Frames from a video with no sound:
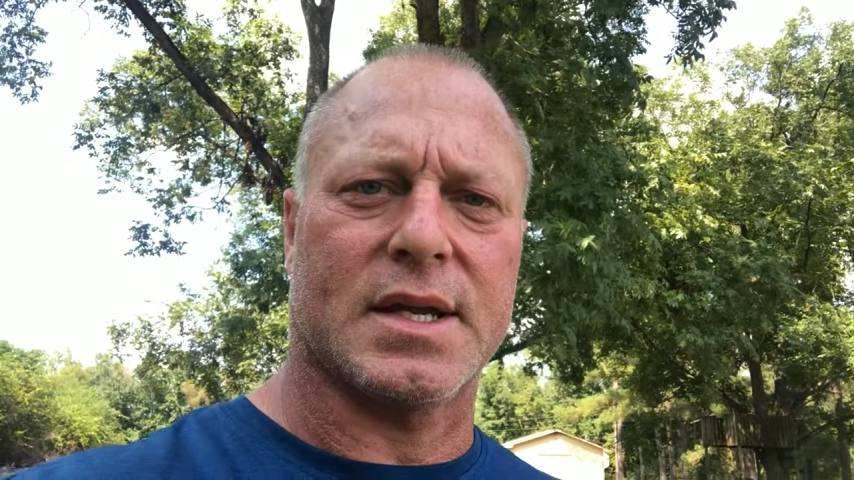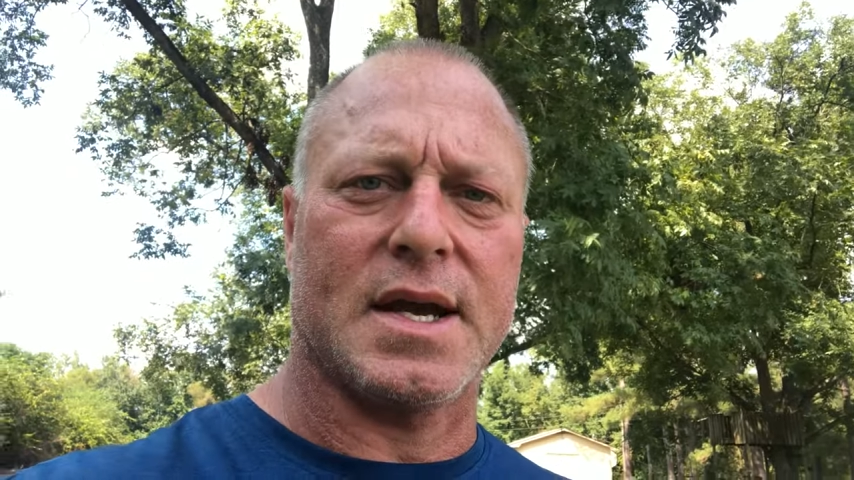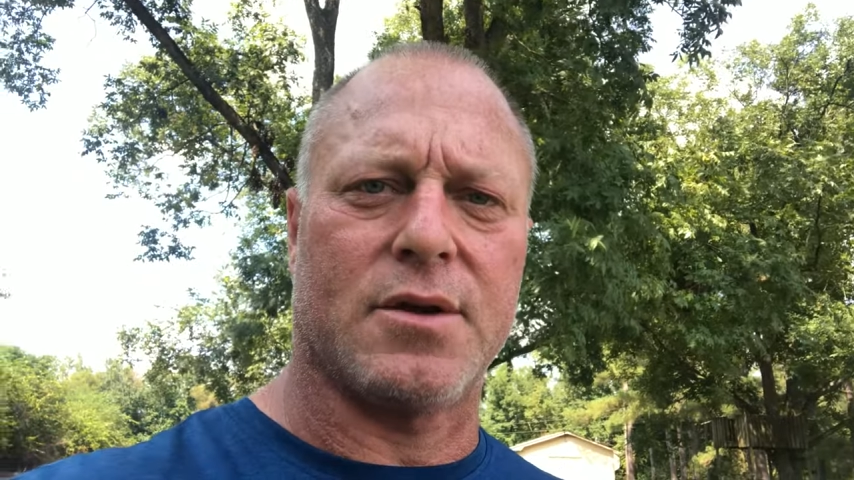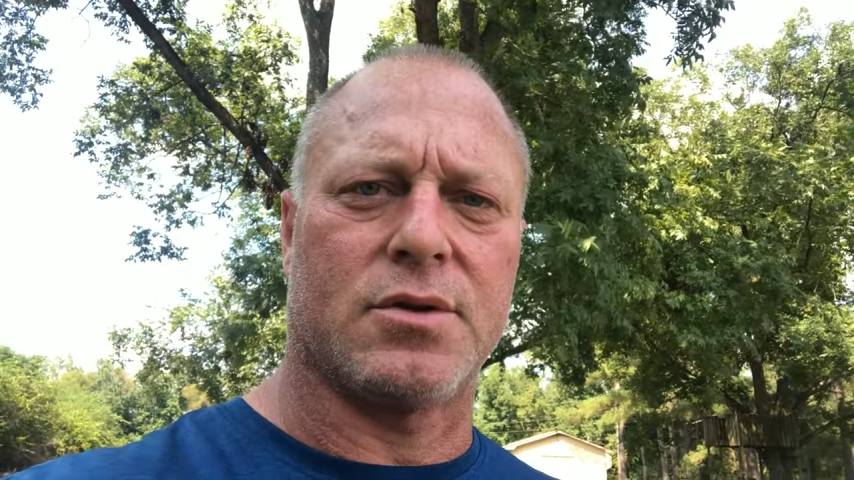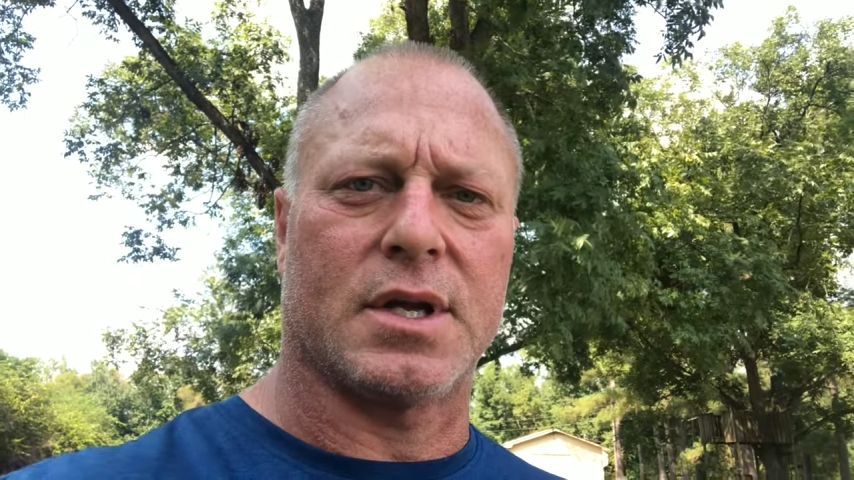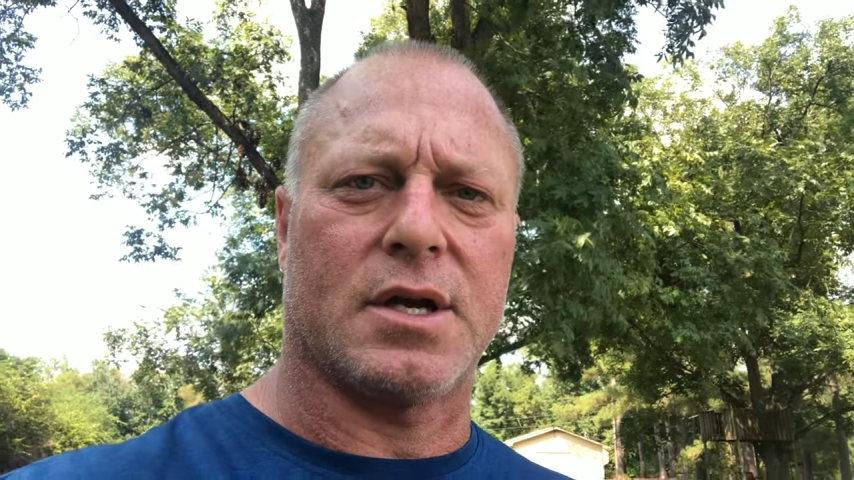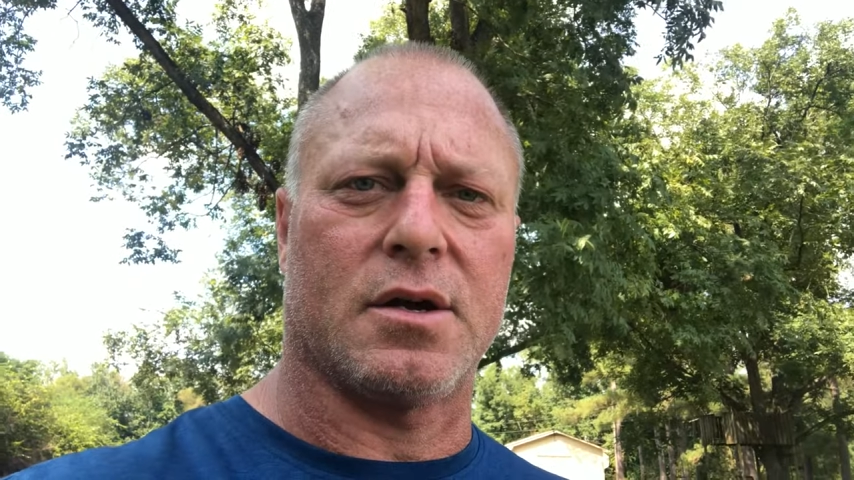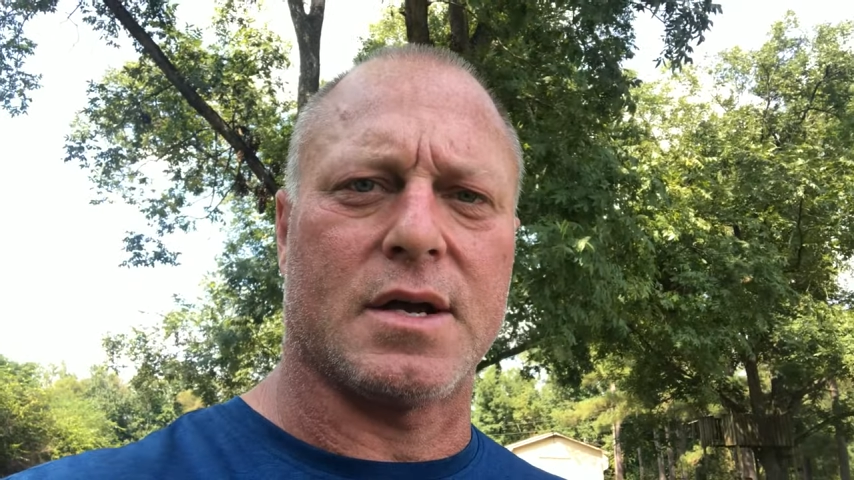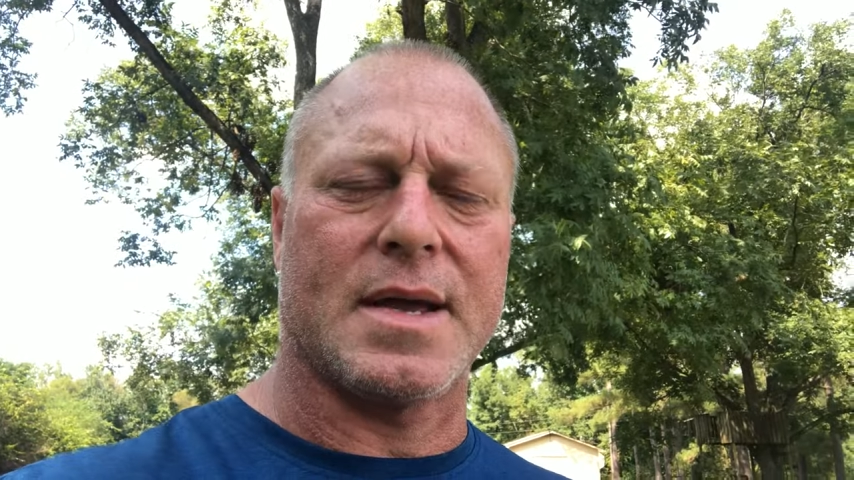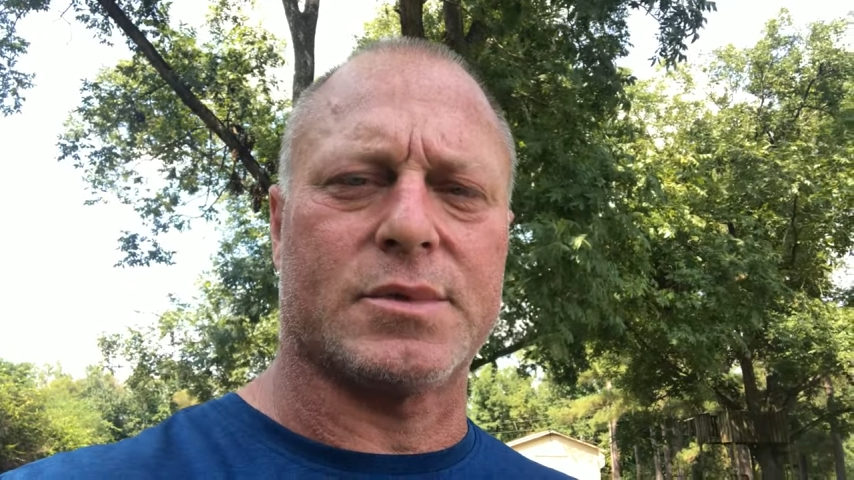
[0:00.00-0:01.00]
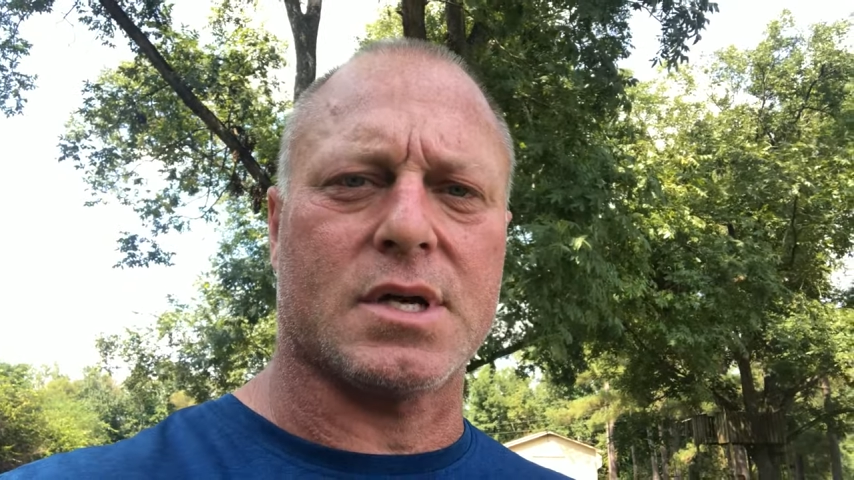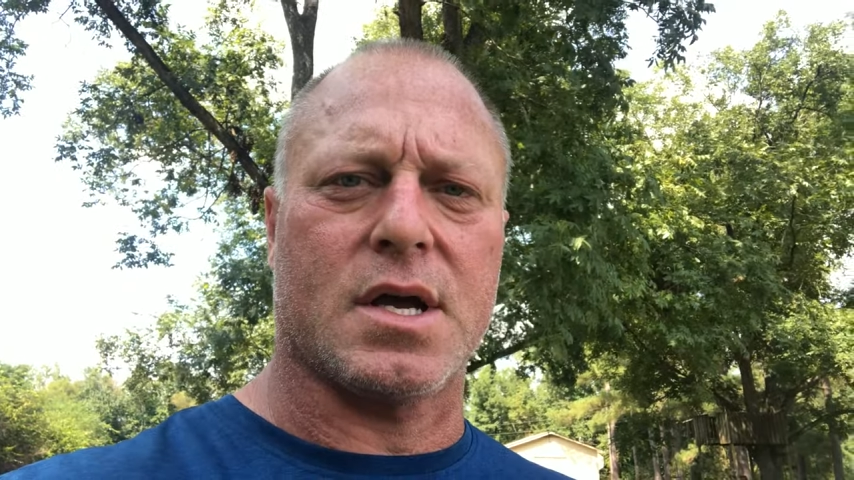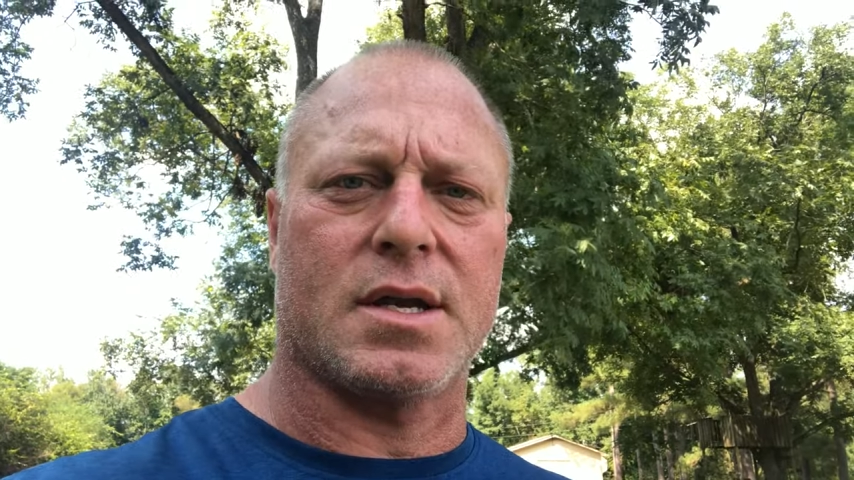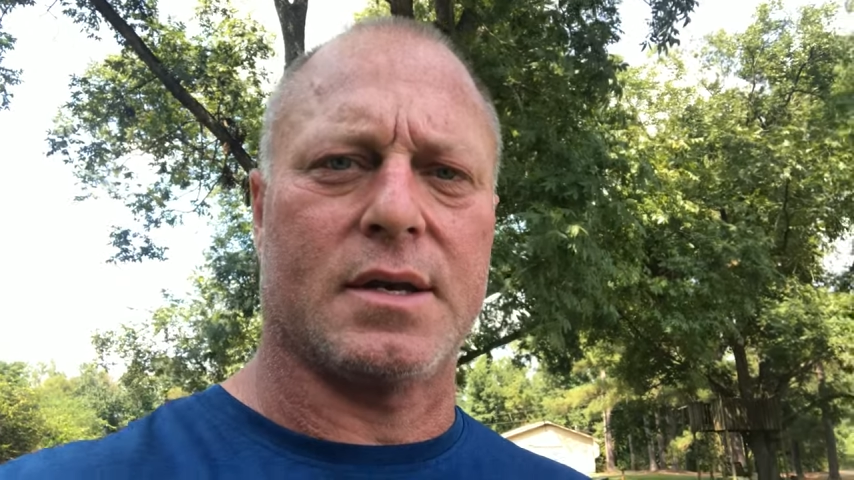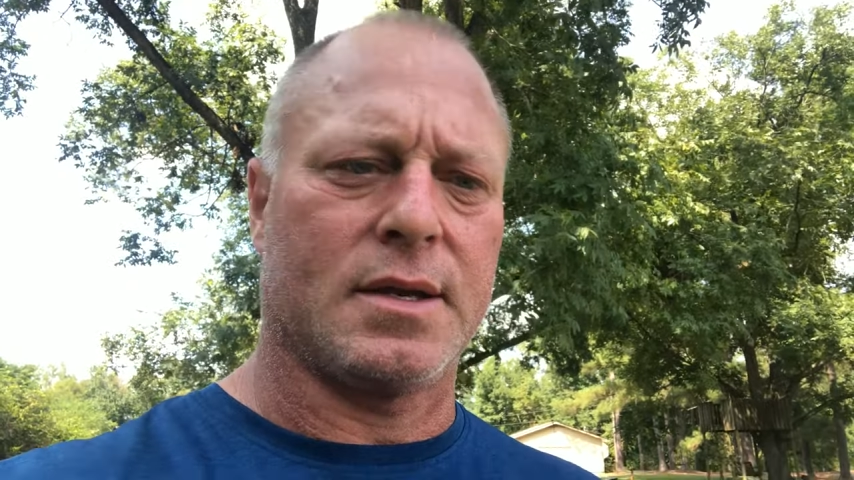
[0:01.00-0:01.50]
it out. You can get it on
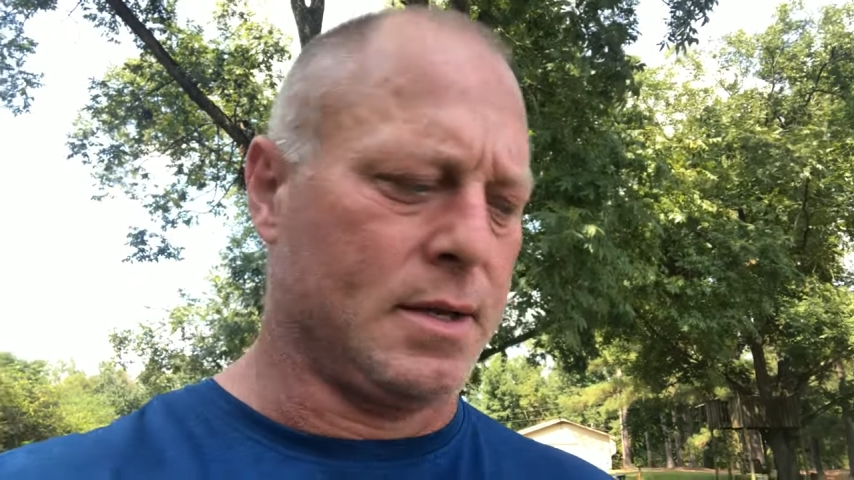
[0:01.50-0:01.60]
Amazon,